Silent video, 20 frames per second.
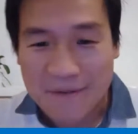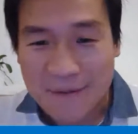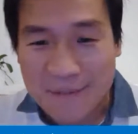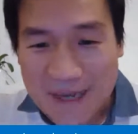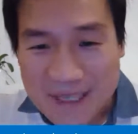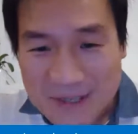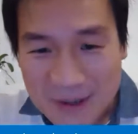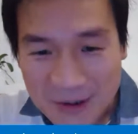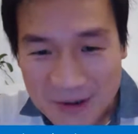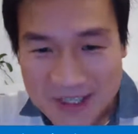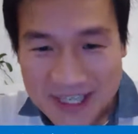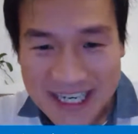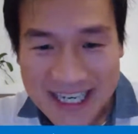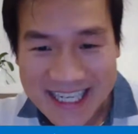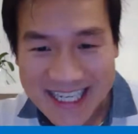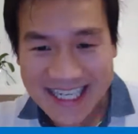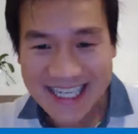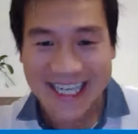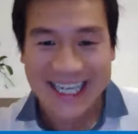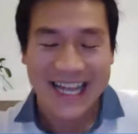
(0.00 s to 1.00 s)
my talk, you
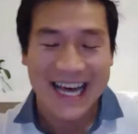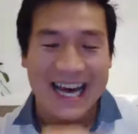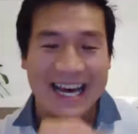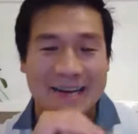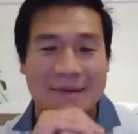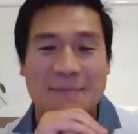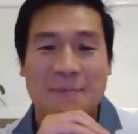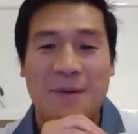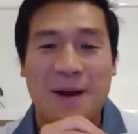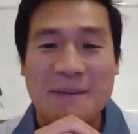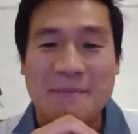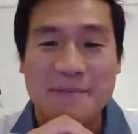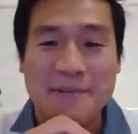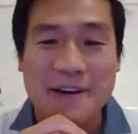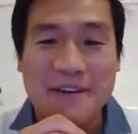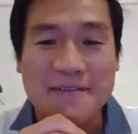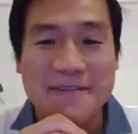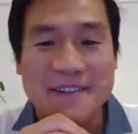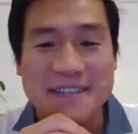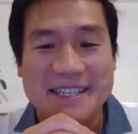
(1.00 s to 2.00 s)
can hear that my
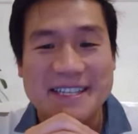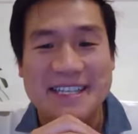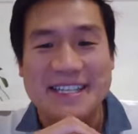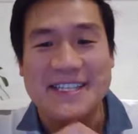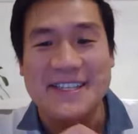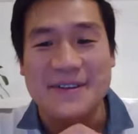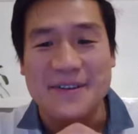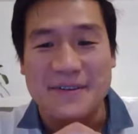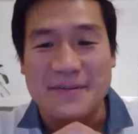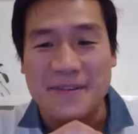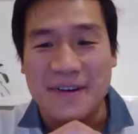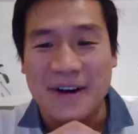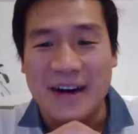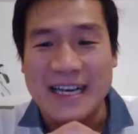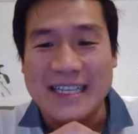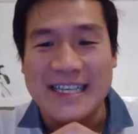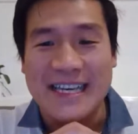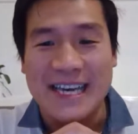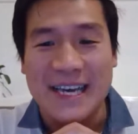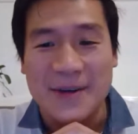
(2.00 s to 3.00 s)
preference is to
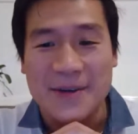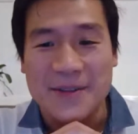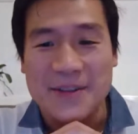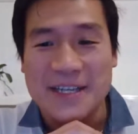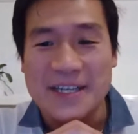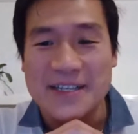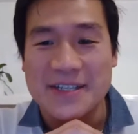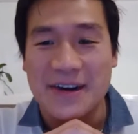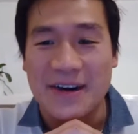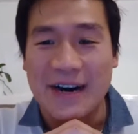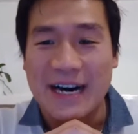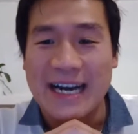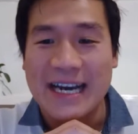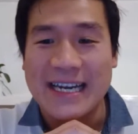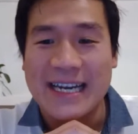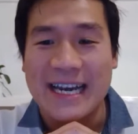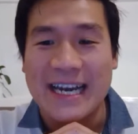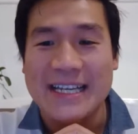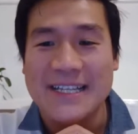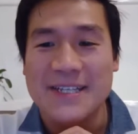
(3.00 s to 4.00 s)
advise a healthy
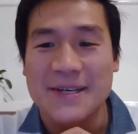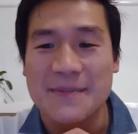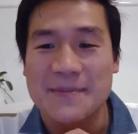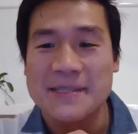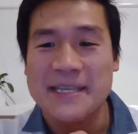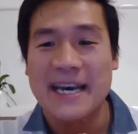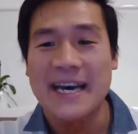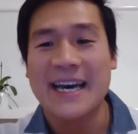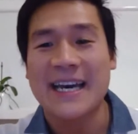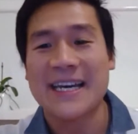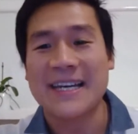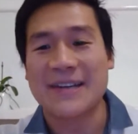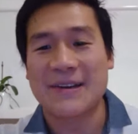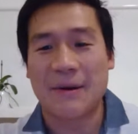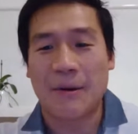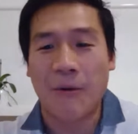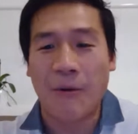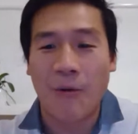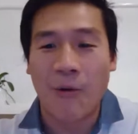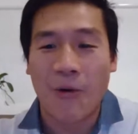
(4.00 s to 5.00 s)
diet and to
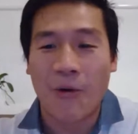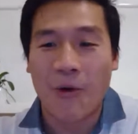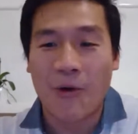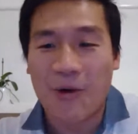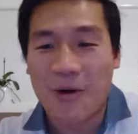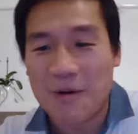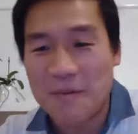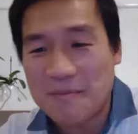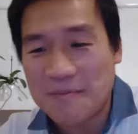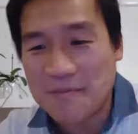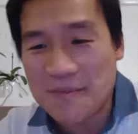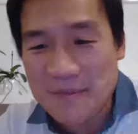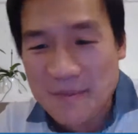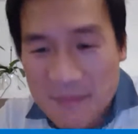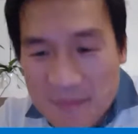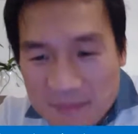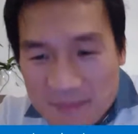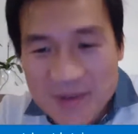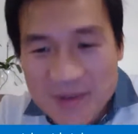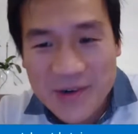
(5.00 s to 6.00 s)
obtain all
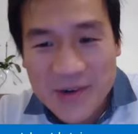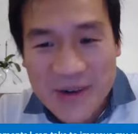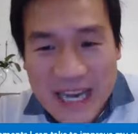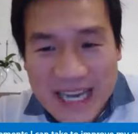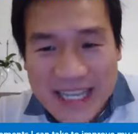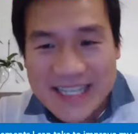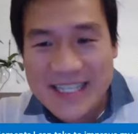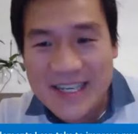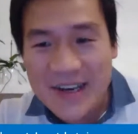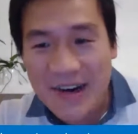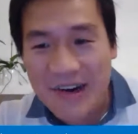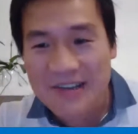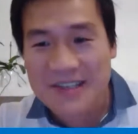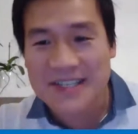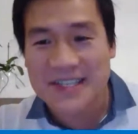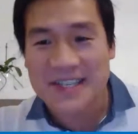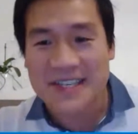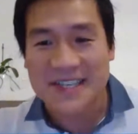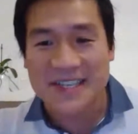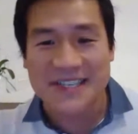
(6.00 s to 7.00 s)
your
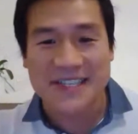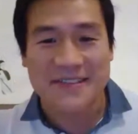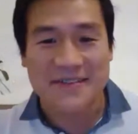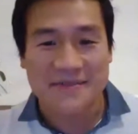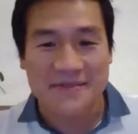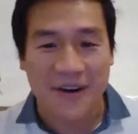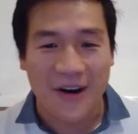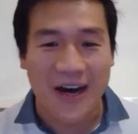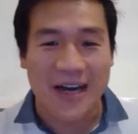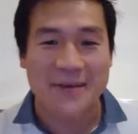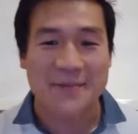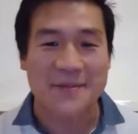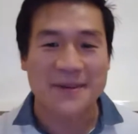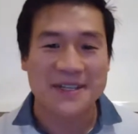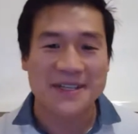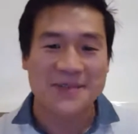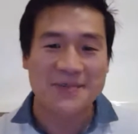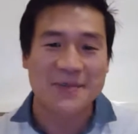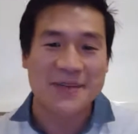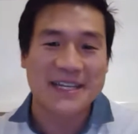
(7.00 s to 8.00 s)
antioxidants and
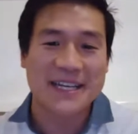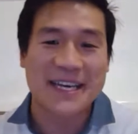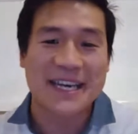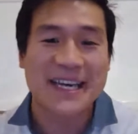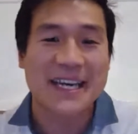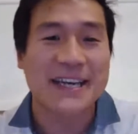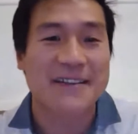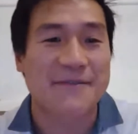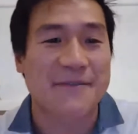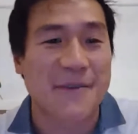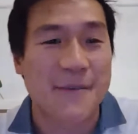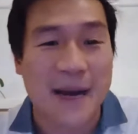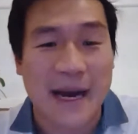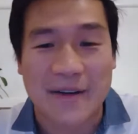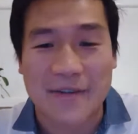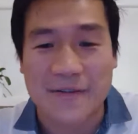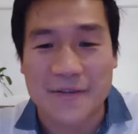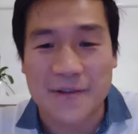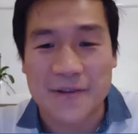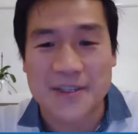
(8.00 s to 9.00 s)
vitamins we need from
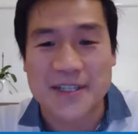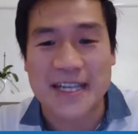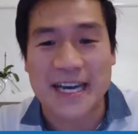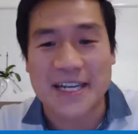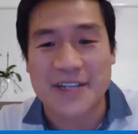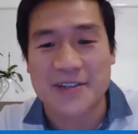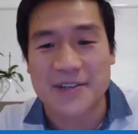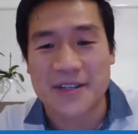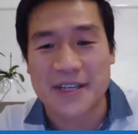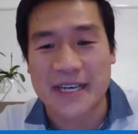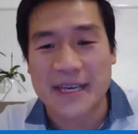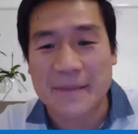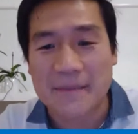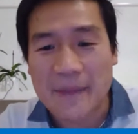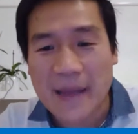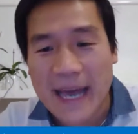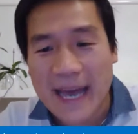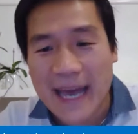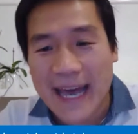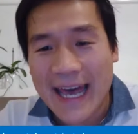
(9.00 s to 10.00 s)
our foods naturally.
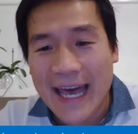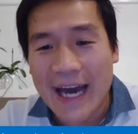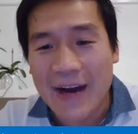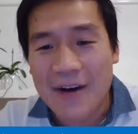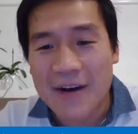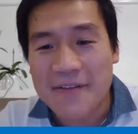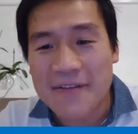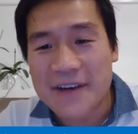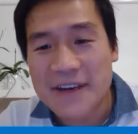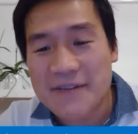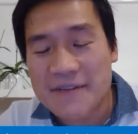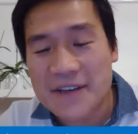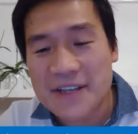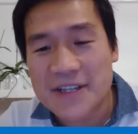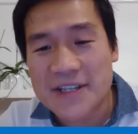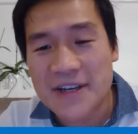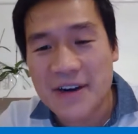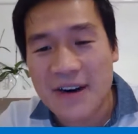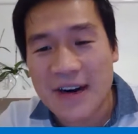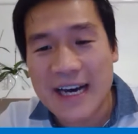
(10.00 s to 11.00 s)
However, if your
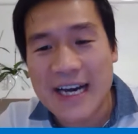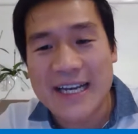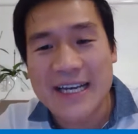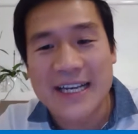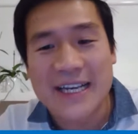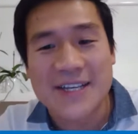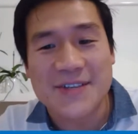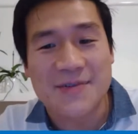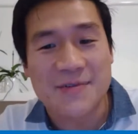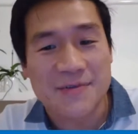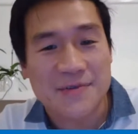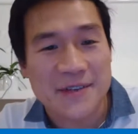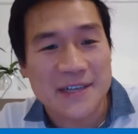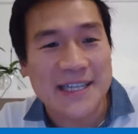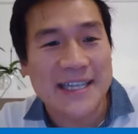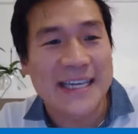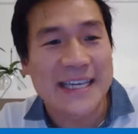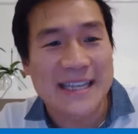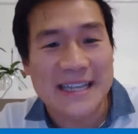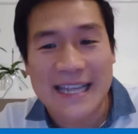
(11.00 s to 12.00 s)
diet is
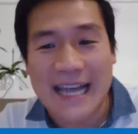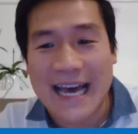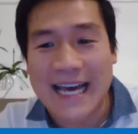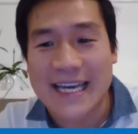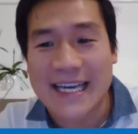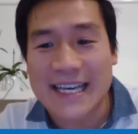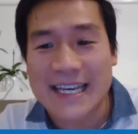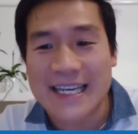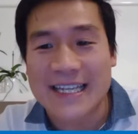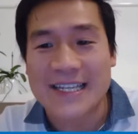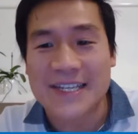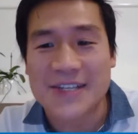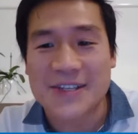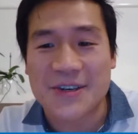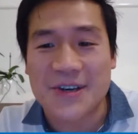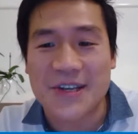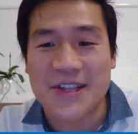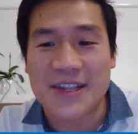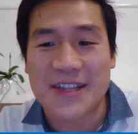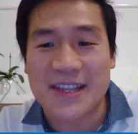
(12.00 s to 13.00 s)
really lacking in
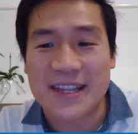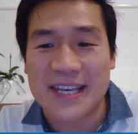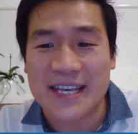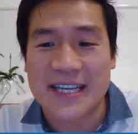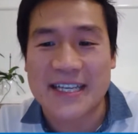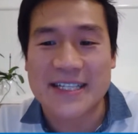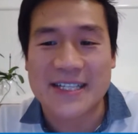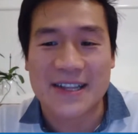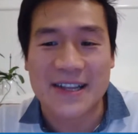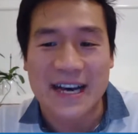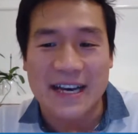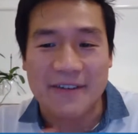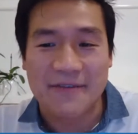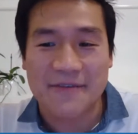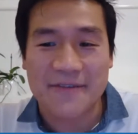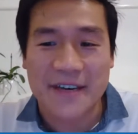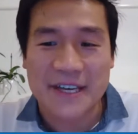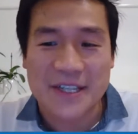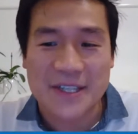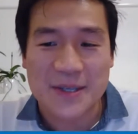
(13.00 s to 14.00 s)
certain things like
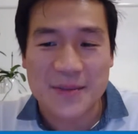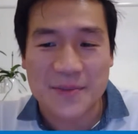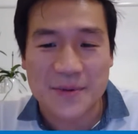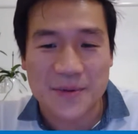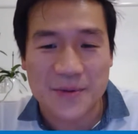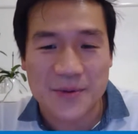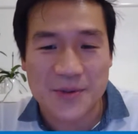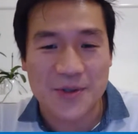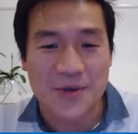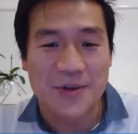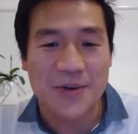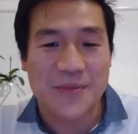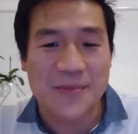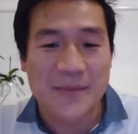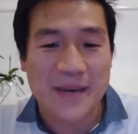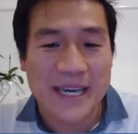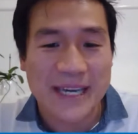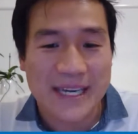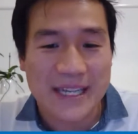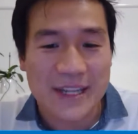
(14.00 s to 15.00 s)
vegetables or
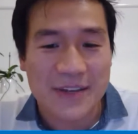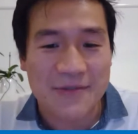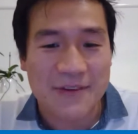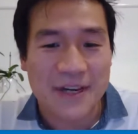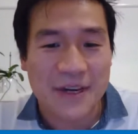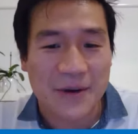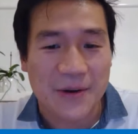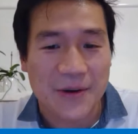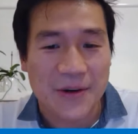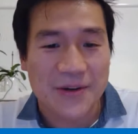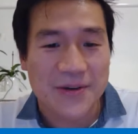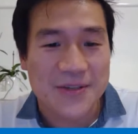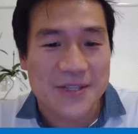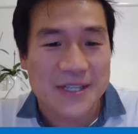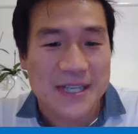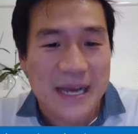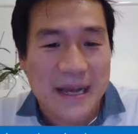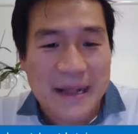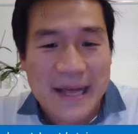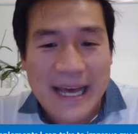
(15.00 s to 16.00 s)
omega-3
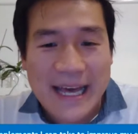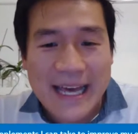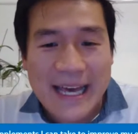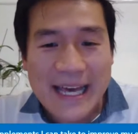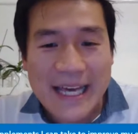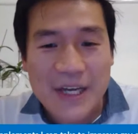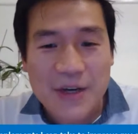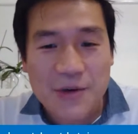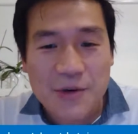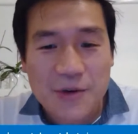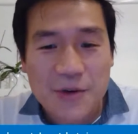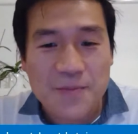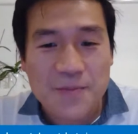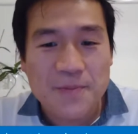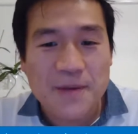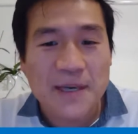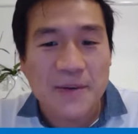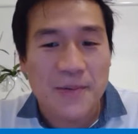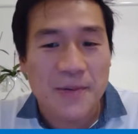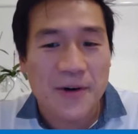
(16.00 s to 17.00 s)
oils, it could
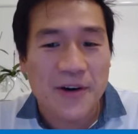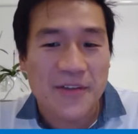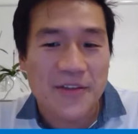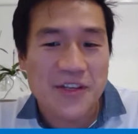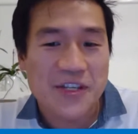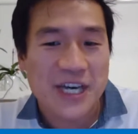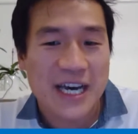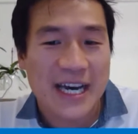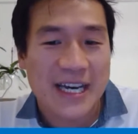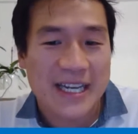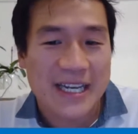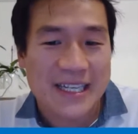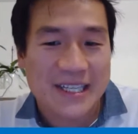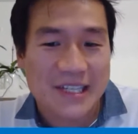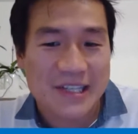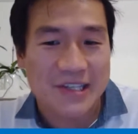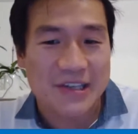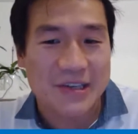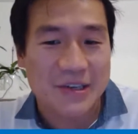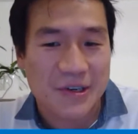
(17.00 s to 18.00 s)
be worth chatting
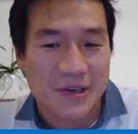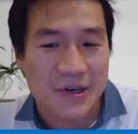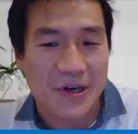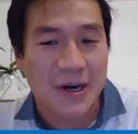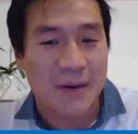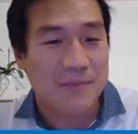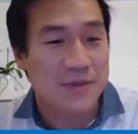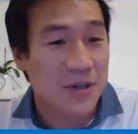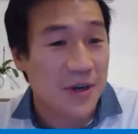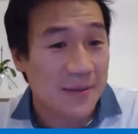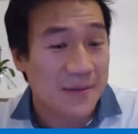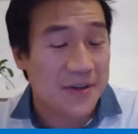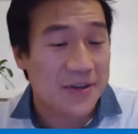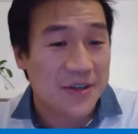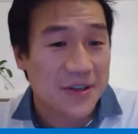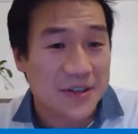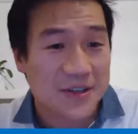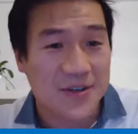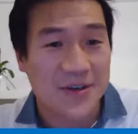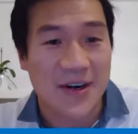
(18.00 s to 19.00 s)
to your
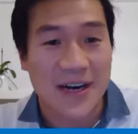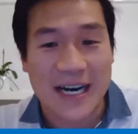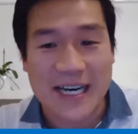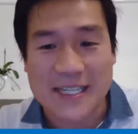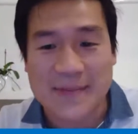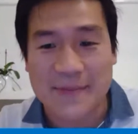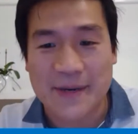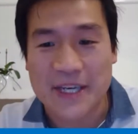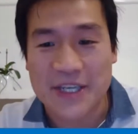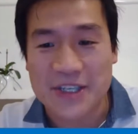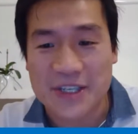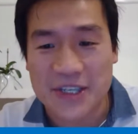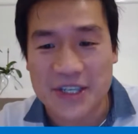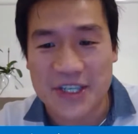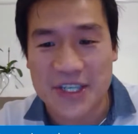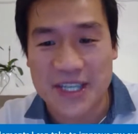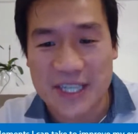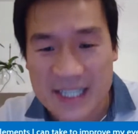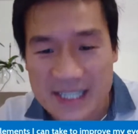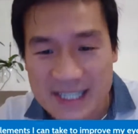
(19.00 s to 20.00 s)
optometrist or eye
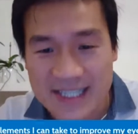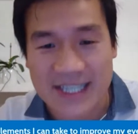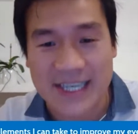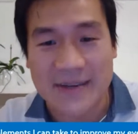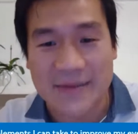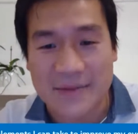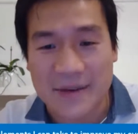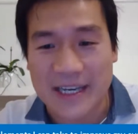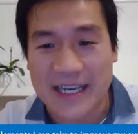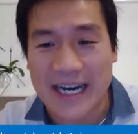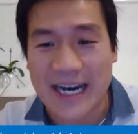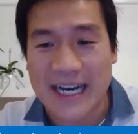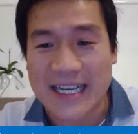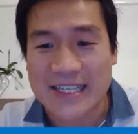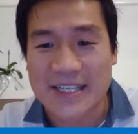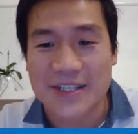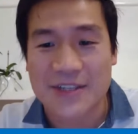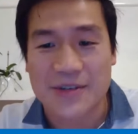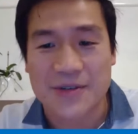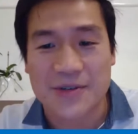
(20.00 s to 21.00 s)
specialist in
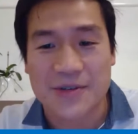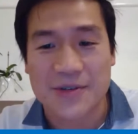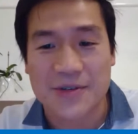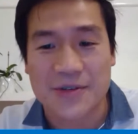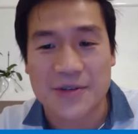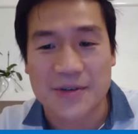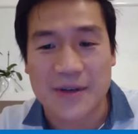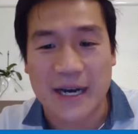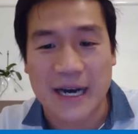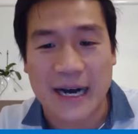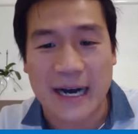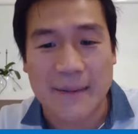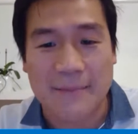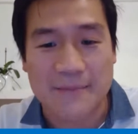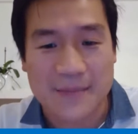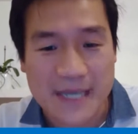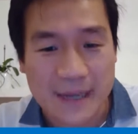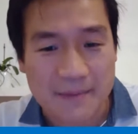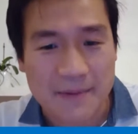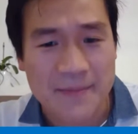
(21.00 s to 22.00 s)
regards to
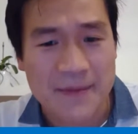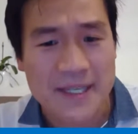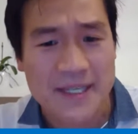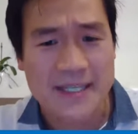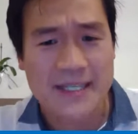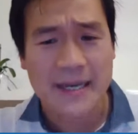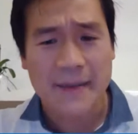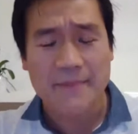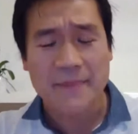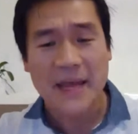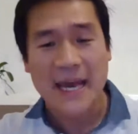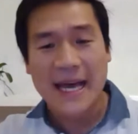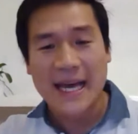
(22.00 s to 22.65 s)
supplements.